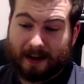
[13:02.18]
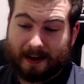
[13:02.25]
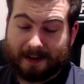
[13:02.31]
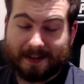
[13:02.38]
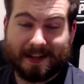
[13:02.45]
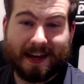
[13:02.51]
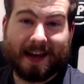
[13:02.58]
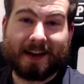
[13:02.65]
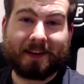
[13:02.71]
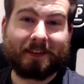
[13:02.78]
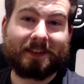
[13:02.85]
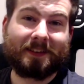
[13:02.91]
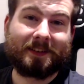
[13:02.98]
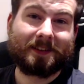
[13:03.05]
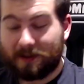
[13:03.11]
And yeah,
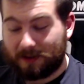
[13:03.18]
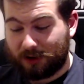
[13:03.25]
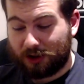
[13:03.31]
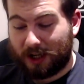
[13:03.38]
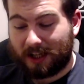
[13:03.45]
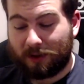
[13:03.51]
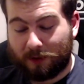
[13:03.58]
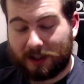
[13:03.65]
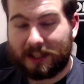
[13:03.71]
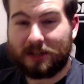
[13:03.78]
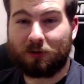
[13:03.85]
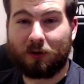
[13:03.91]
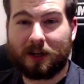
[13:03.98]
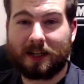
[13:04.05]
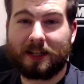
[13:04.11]
genuinely
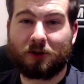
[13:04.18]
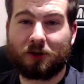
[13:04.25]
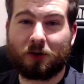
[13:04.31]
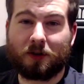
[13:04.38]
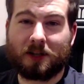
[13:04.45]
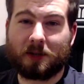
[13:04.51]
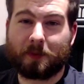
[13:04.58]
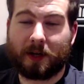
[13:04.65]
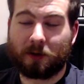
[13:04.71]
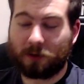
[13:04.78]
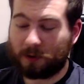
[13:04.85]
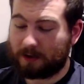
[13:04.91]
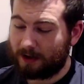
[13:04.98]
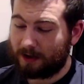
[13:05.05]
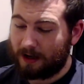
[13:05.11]
really enjoy these
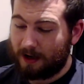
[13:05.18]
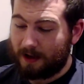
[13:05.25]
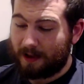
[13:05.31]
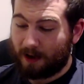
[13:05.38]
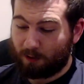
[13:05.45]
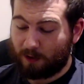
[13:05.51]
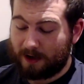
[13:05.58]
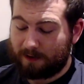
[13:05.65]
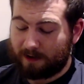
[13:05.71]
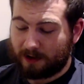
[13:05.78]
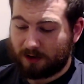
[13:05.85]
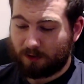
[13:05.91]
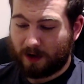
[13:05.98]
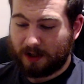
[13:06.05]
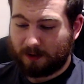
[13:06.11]
pedals. They're really fun
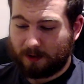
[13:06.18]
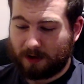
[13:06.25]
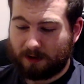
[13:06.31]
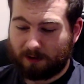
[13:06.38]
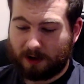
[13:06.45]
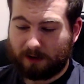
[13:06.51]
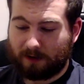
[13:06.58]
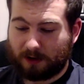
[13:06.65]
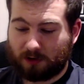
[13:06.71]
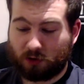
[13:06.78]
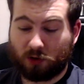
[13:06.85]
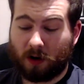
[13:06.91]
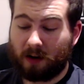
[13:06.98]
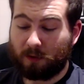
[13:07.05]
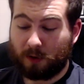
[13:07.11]
to race with, really fun to
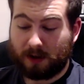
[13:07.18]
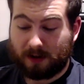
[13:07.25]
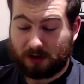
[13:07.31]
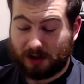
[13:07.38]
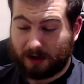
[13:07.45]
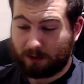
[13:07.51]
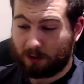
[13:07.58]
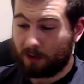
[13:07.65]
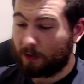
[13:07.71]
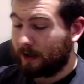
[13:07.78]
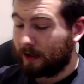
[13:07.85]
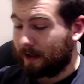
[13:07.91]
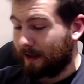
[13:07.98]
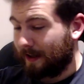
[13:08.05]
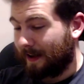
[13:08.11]
drive with in general,
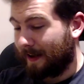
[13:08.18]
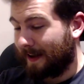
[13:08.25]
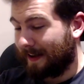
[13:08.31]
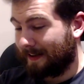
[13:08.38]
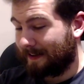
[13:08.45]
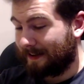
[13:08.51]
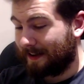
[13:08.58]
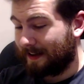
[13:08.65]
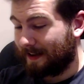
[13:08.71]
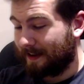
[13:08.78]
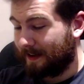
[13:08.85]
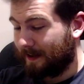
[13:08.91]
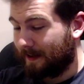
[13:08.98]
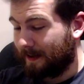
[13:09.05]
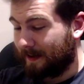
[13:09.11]
and
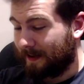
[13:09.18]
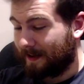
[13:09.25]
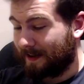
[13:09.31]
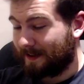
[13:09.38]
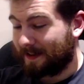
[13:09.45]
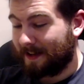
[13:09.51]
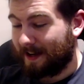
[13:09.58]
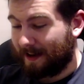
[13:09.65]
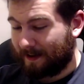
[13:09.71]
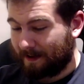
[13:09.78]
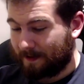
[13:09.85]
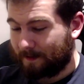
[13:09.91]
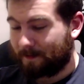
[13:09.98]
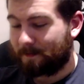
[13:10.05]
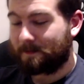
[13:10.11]
yeah,
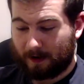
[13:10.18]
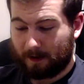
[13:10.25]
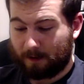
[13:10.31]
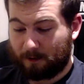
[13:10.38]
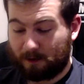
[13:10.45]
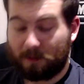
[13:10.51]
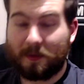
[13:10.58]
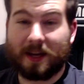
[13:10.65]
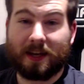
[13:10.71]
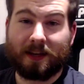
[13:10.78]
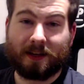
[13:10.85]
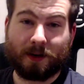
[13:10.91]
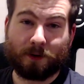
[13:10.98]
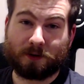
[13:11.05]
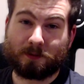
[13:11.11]
for me
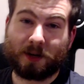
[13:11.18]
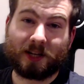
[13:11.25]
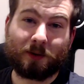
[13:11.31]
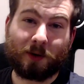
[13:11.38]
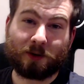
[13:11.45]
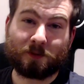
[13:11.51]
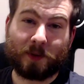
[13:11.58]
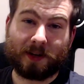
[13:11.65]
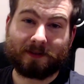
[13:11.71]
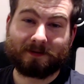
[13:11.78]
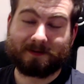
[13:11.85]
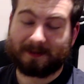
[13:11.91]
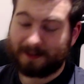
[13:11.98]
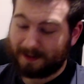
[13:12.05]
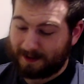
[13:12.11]
it was money well spent,
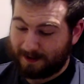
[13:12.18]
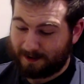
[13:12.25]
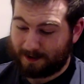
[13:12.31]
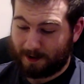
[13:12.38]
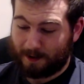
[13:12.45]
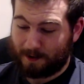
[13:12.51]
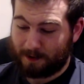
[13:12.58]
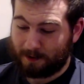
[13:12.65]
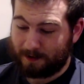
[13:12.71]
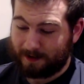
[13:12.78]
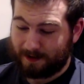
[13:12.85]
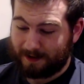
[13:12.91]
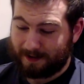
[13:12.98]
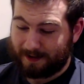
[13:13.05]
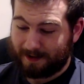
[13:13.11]
so
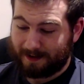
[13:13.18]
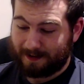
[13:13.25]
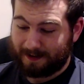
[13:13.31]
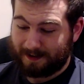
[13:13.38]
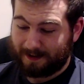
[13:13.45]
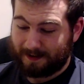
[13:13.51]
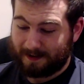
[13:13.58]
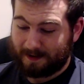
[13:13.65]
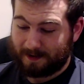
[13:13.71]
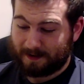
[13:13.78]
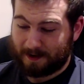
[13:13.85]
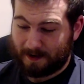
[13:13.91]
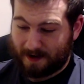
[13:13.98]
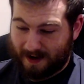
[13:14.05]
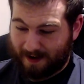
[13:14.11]

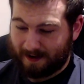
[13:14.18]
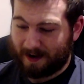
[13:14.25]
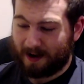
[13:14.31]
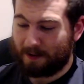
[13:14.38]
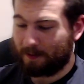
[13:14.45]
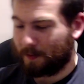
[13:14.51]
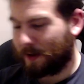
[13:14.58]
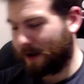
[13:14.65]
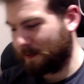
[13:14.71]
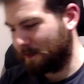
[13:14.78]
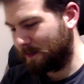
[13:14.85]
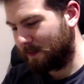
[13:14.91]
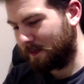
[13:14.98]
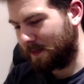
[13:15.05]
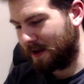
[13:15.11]
yeah, I'm
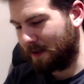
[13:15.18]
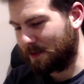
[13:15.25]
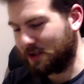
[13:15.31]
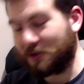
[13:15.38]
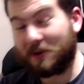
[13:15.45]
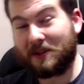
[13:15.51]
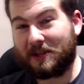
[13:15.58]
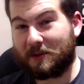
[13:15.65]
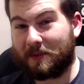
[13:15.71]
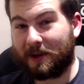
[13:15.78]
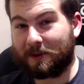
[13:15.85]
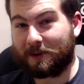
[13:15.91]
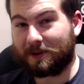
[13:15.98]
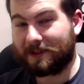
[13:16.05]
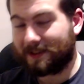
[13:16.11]
enjoying these
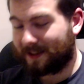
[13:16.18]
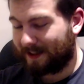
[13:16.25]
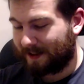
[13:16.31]
pedals.